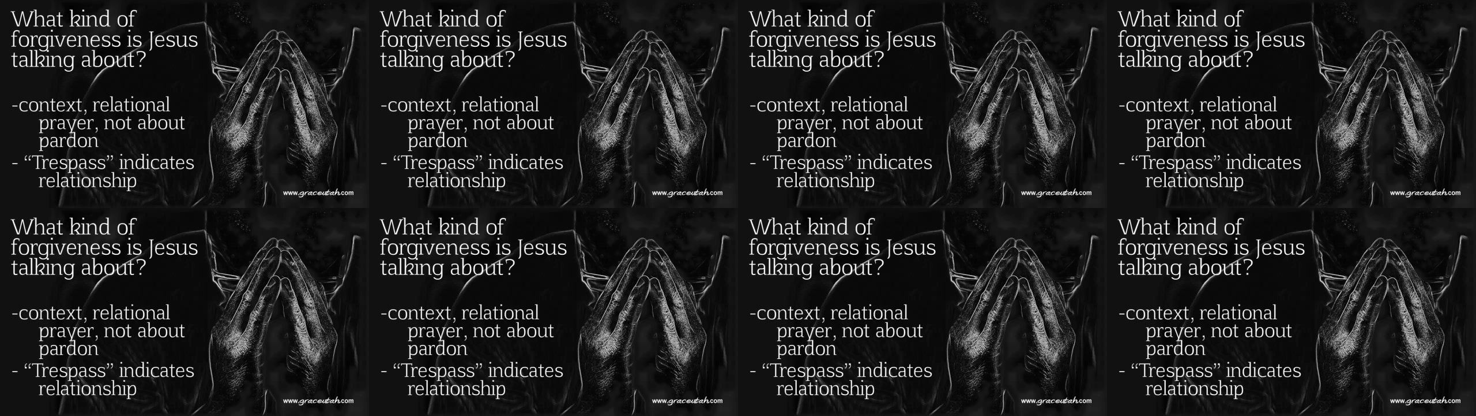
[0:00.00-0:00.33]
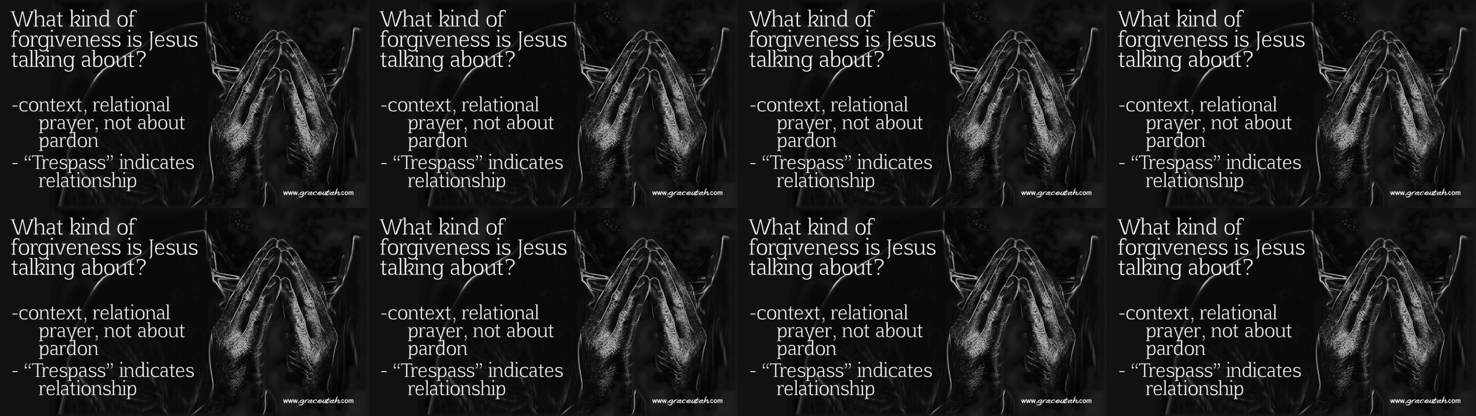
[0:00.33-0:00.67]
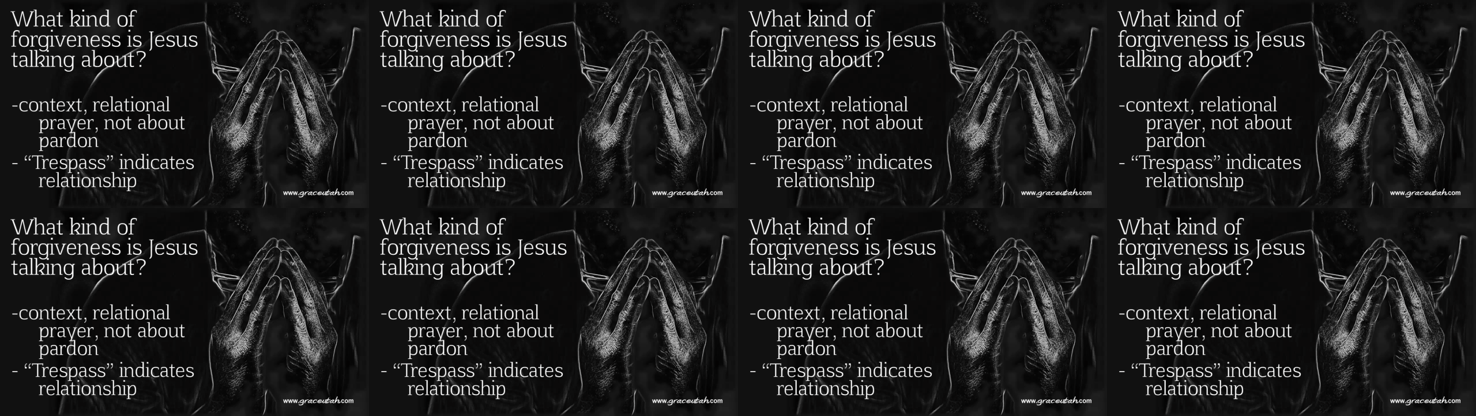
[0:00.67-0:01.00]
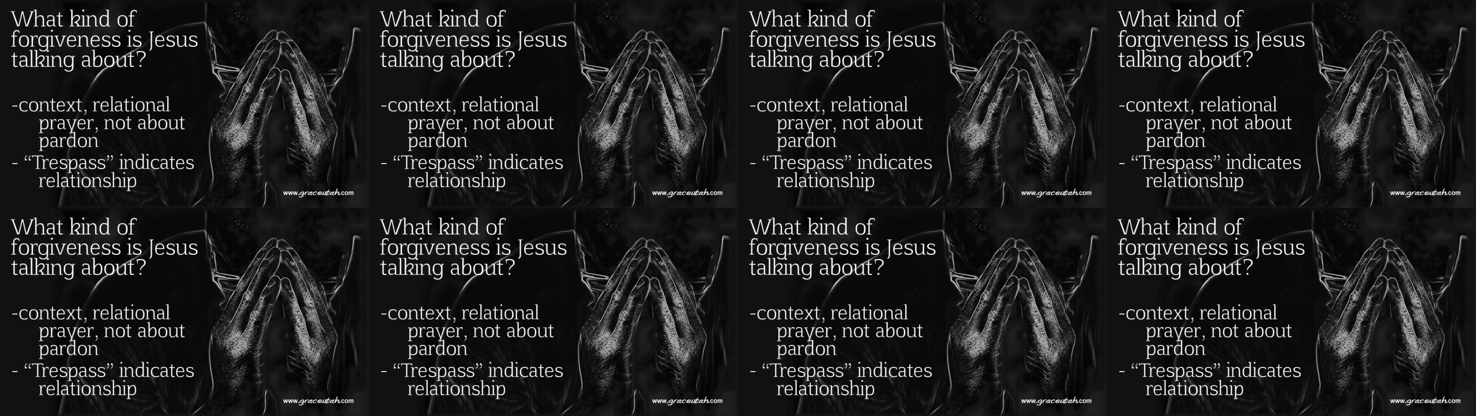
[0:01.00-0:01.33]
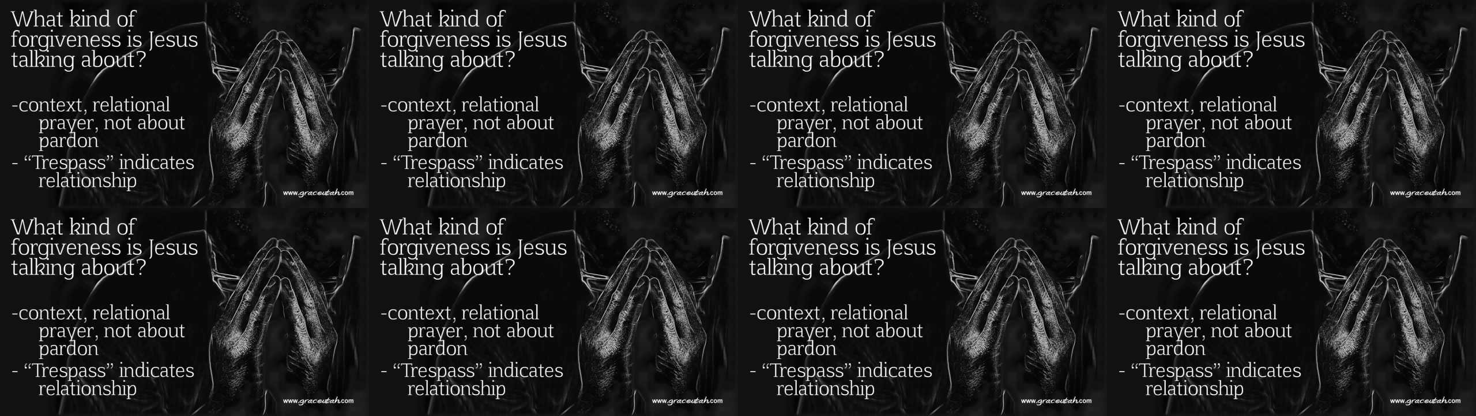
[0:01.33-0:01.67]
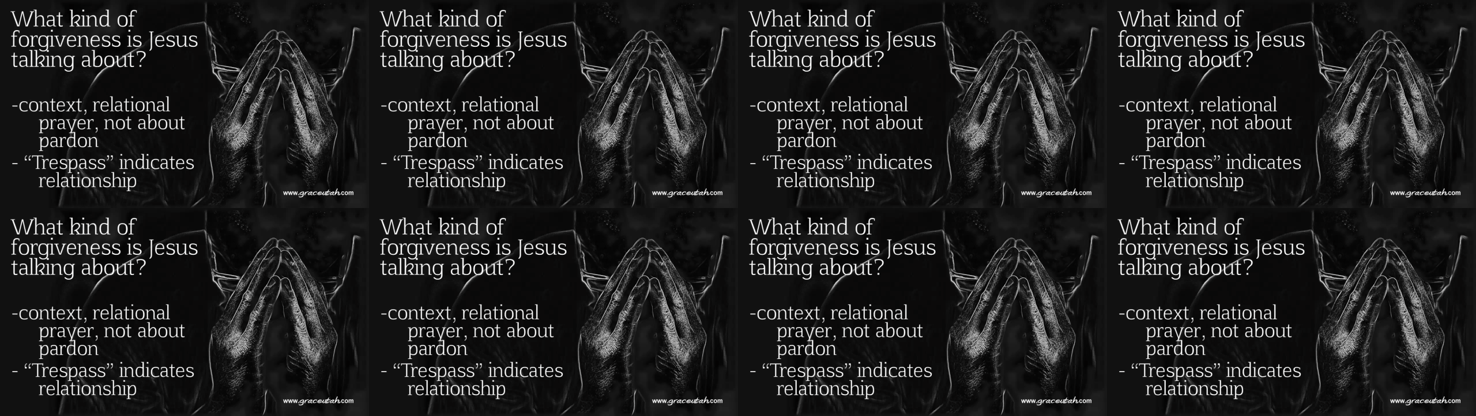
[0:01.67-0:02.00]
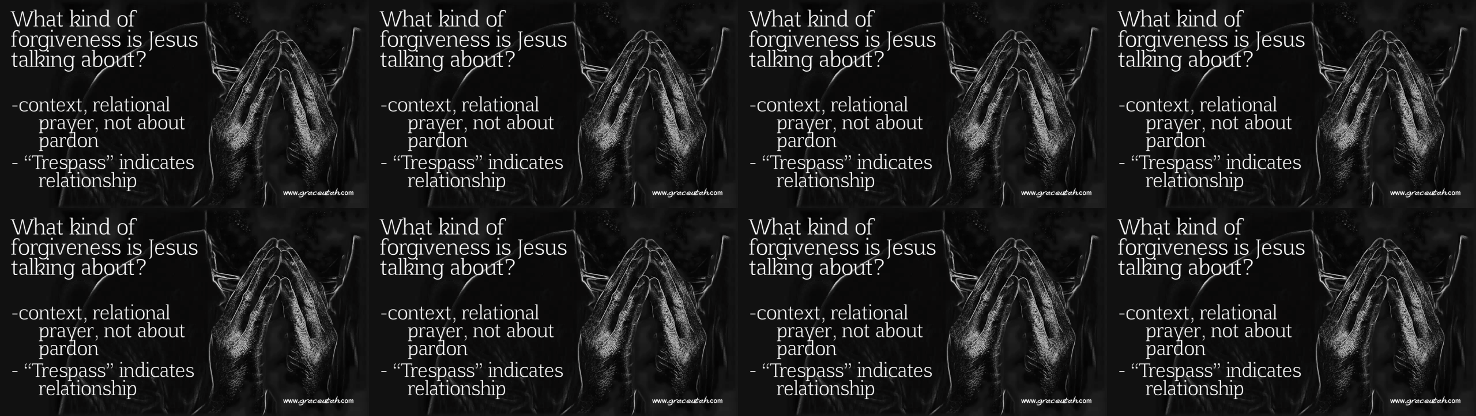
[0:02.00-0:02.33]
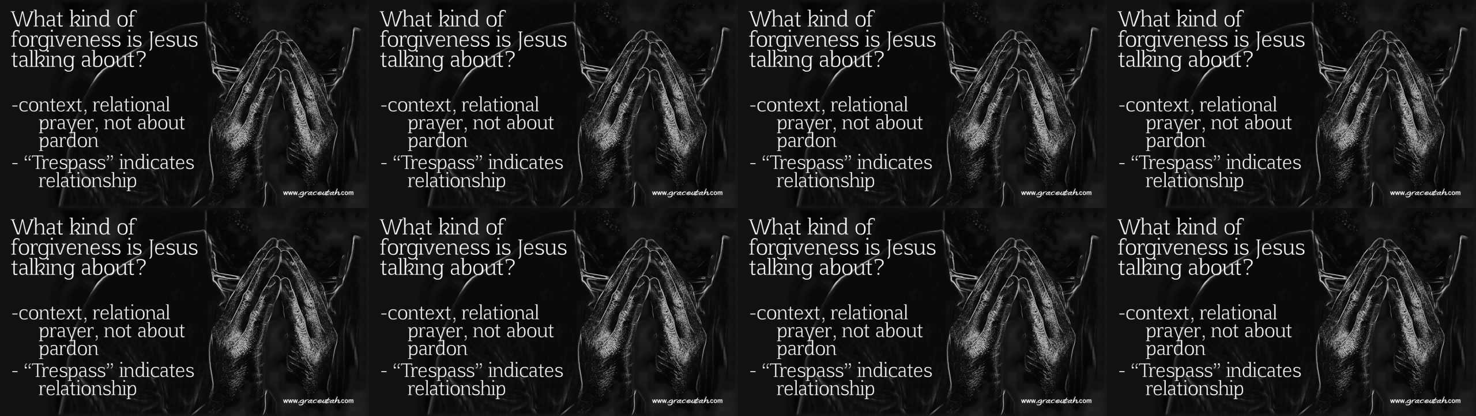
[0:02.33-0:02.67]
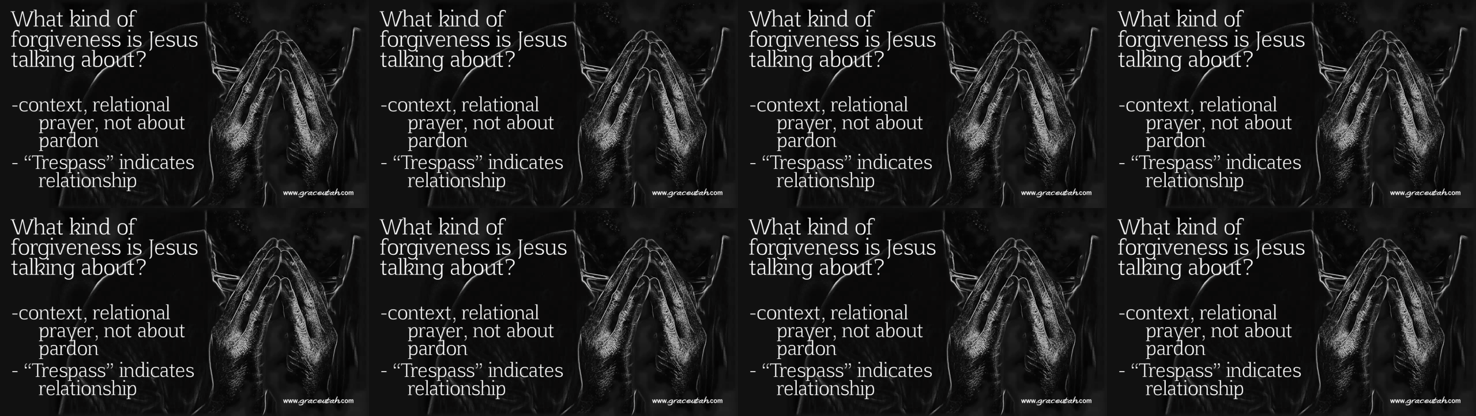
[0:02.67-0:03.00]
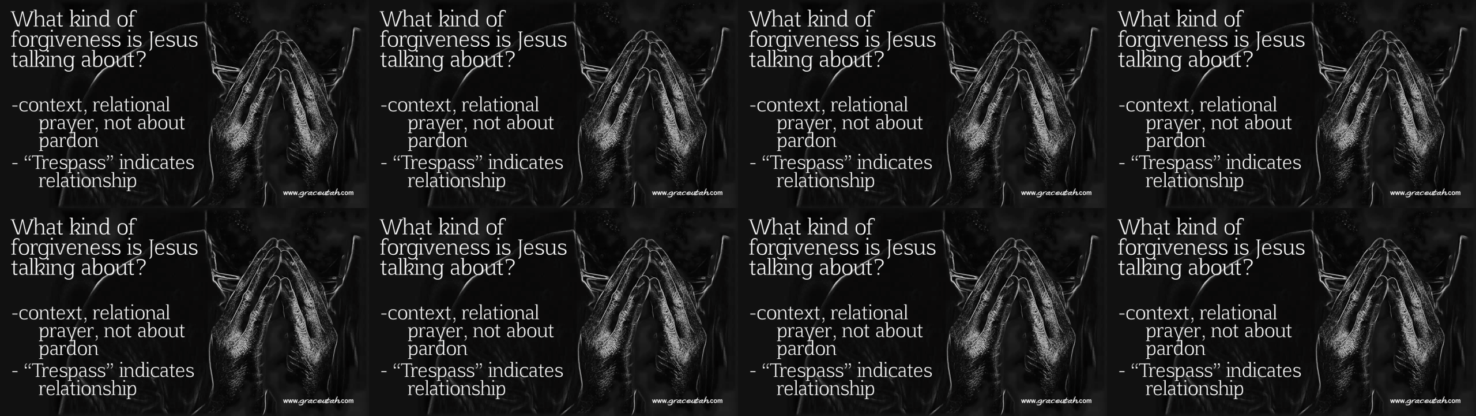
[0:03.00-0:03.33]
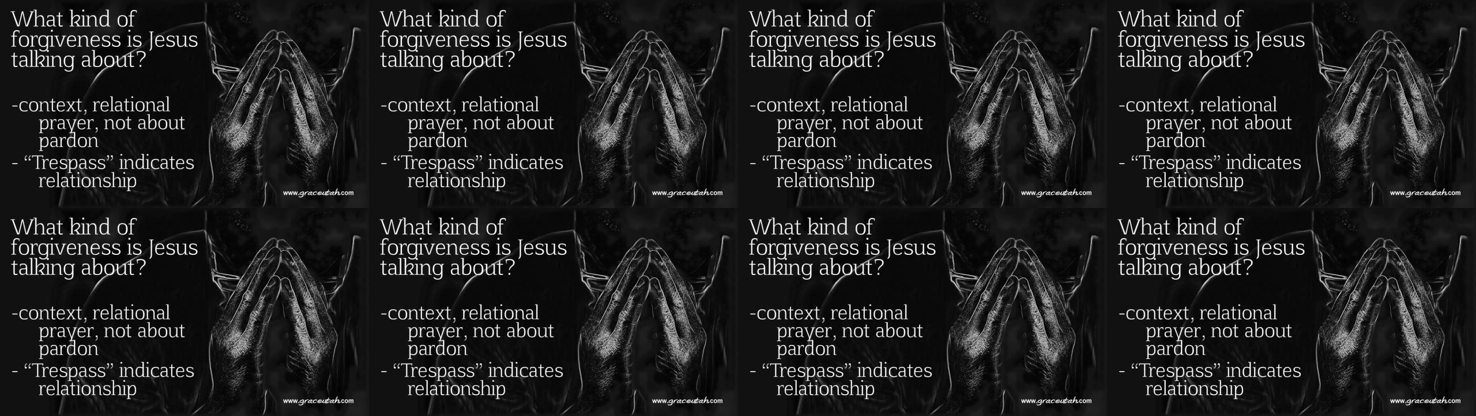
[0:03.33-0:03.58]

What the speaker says: (no speaker visible)